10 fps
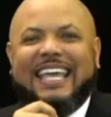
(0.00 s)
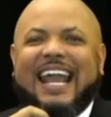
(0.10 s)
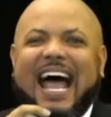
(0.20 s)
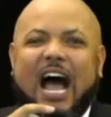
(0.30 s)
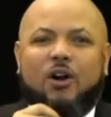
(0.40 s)
get
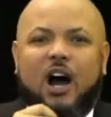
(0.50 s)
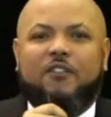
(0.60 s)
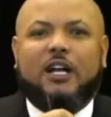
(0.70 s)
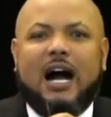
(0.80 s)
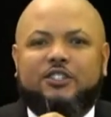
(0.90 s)
out of
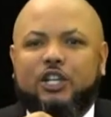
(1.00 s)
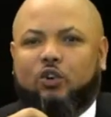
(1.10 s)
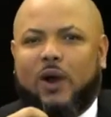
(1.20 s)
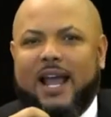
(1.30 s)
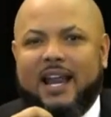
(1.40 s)

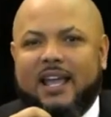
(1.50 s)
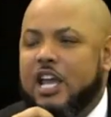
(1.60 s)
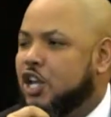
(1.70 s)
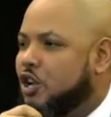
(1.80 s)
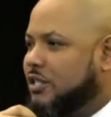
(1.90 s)
consecrating
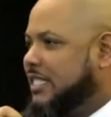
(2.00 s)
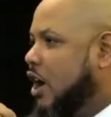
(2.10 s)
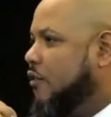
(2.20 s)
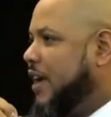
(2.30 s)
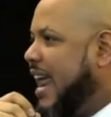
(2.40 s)

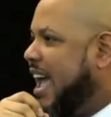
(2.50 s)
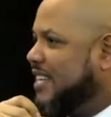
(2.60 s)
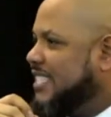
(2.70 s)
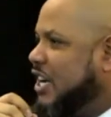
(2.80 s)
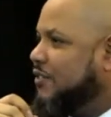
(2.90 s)
yourself and
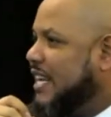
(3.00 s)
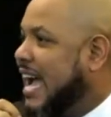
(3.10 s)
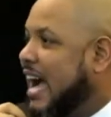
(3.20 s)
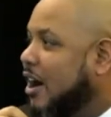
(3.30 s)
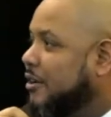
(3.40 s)
having self
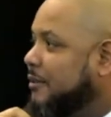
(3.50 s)
denial.